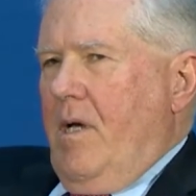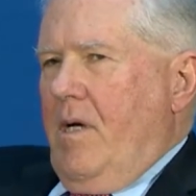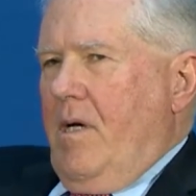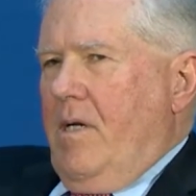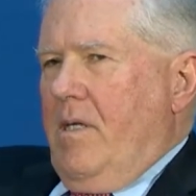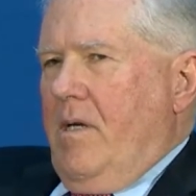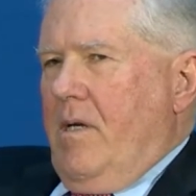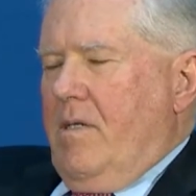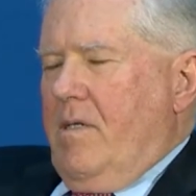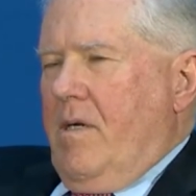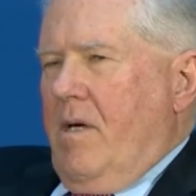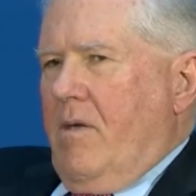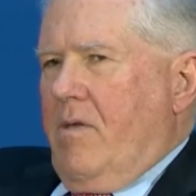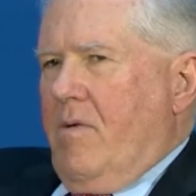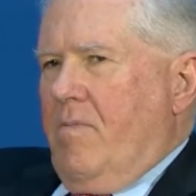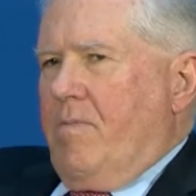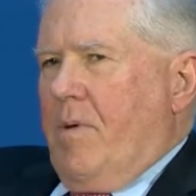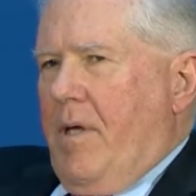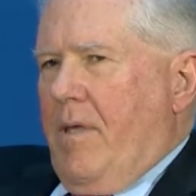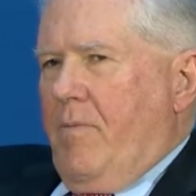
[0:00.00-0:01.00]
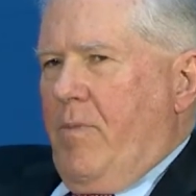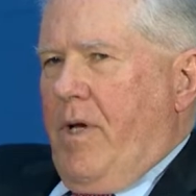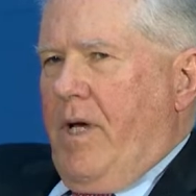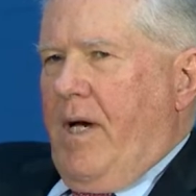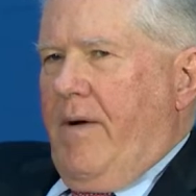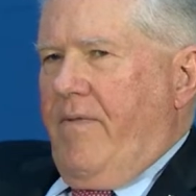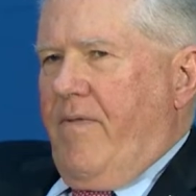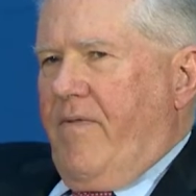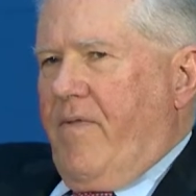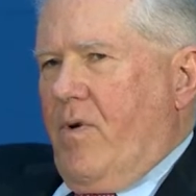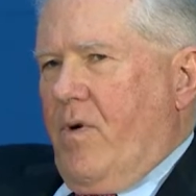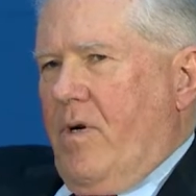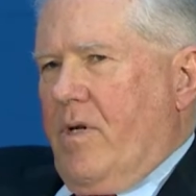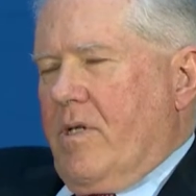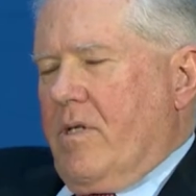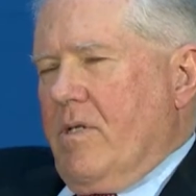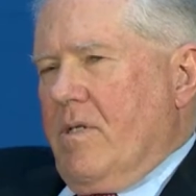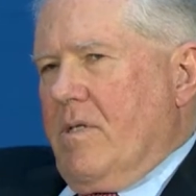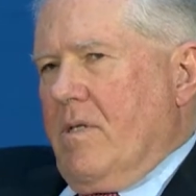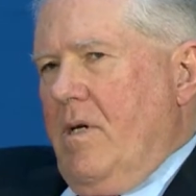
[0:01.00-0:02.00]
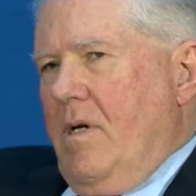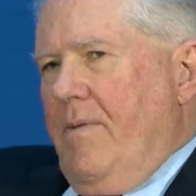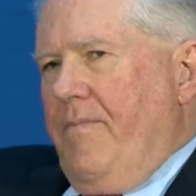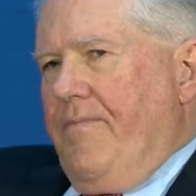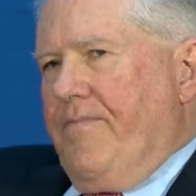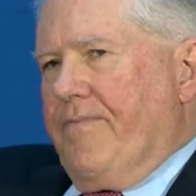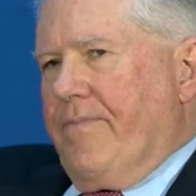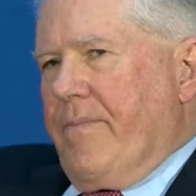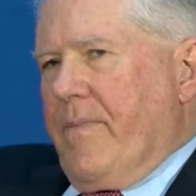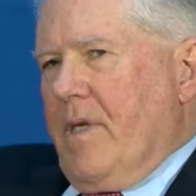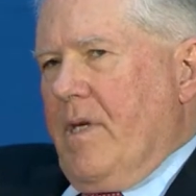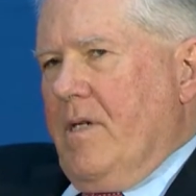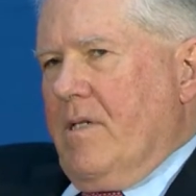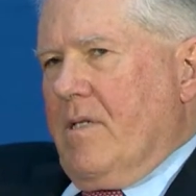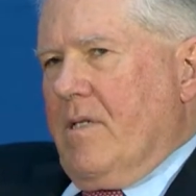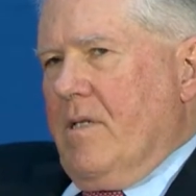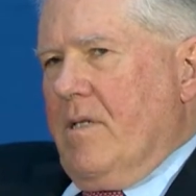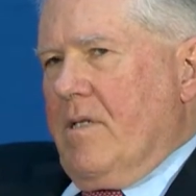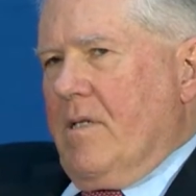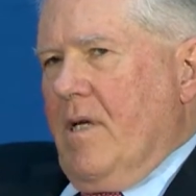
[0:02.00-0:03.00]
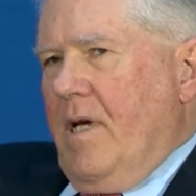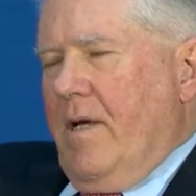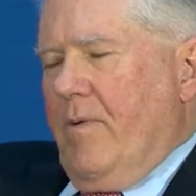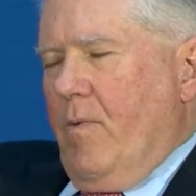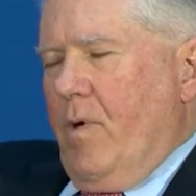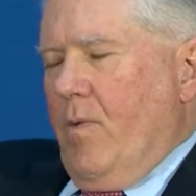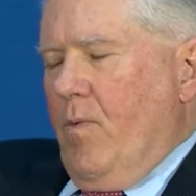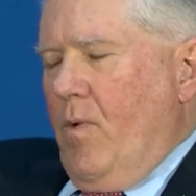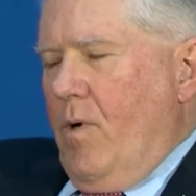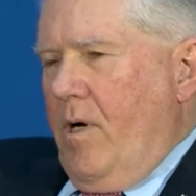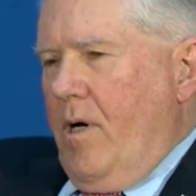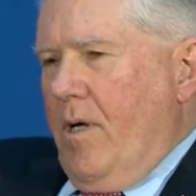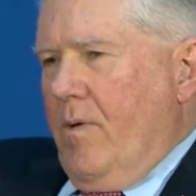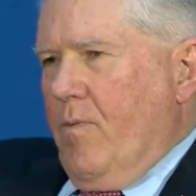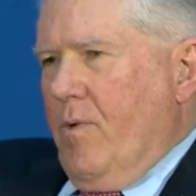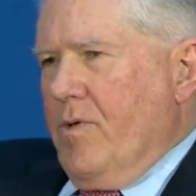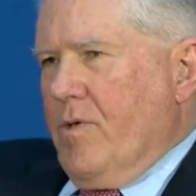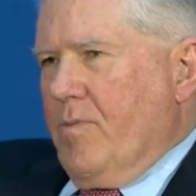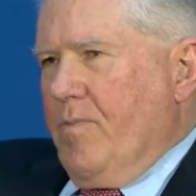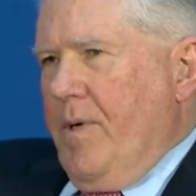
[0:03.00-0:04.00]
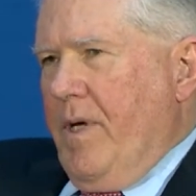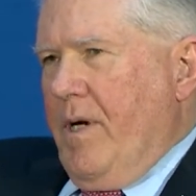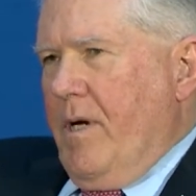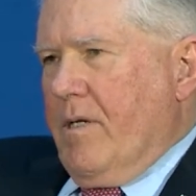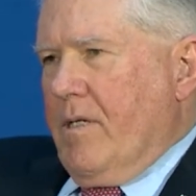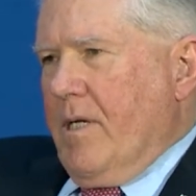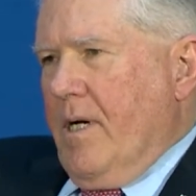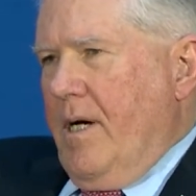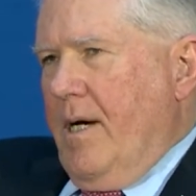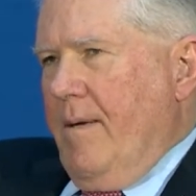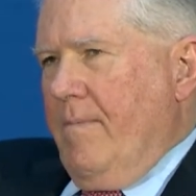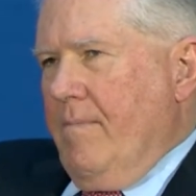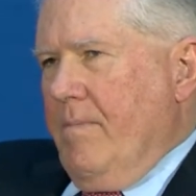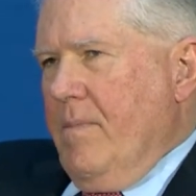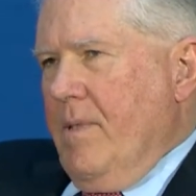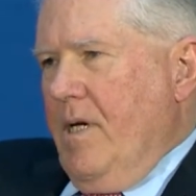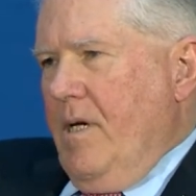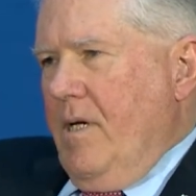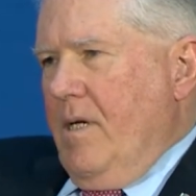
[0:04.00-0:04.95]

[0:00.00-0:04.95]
The other problem we have, of course, is that since 9/11, we've spent our time